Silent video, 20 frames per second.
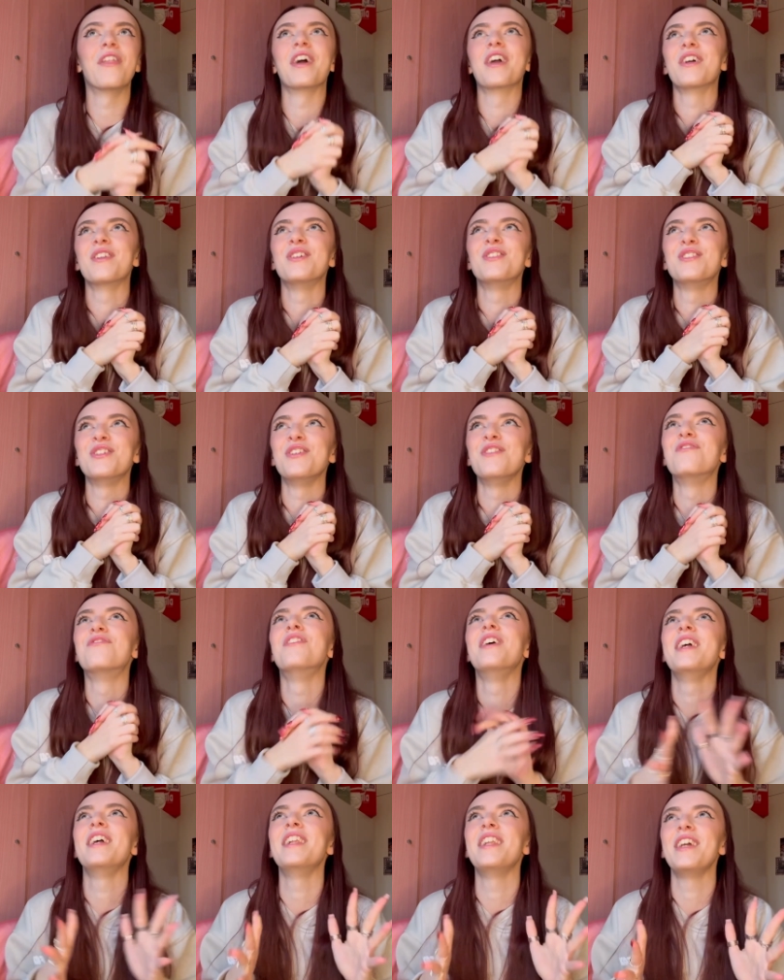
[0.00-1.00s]
they're going to do
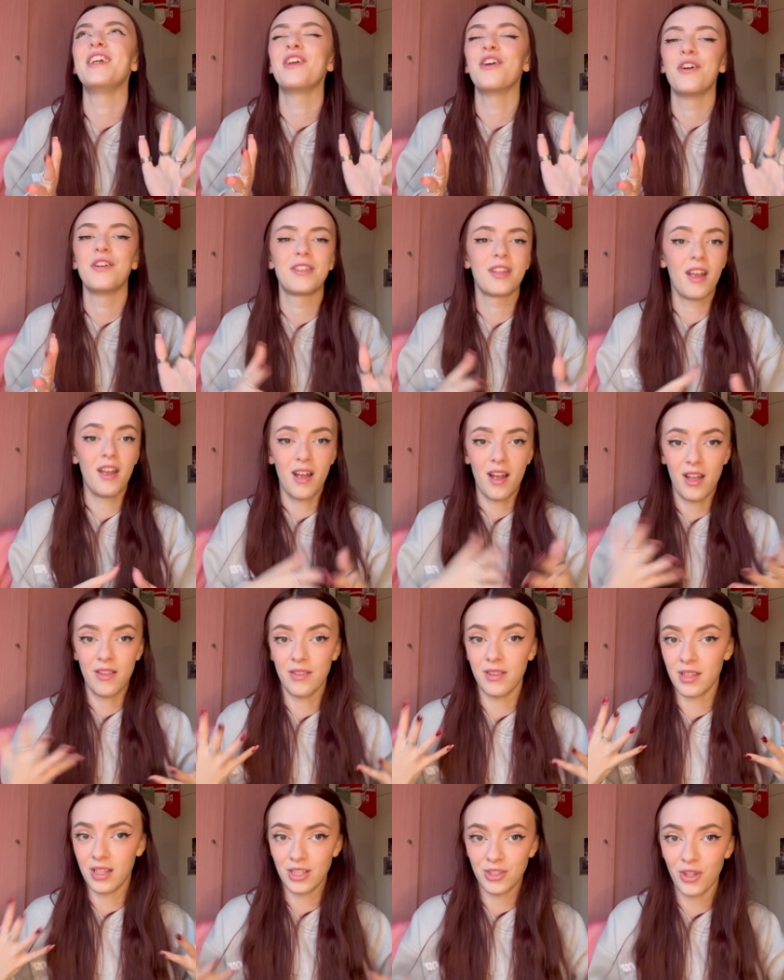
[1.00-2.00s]
really good,
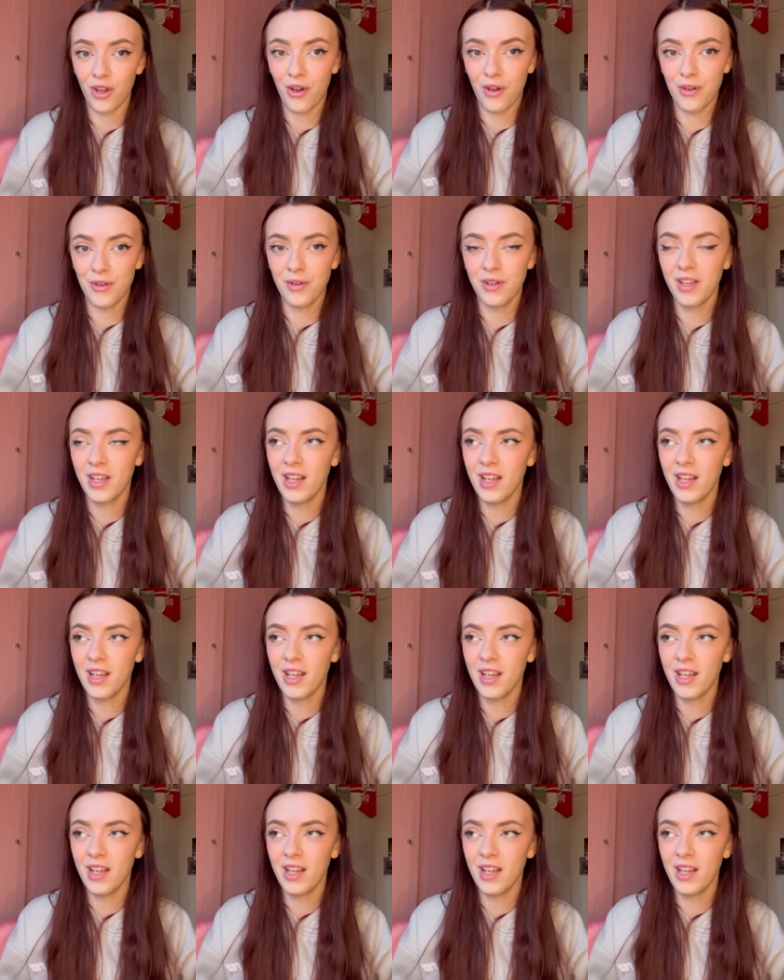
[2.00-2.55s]
and then they don't,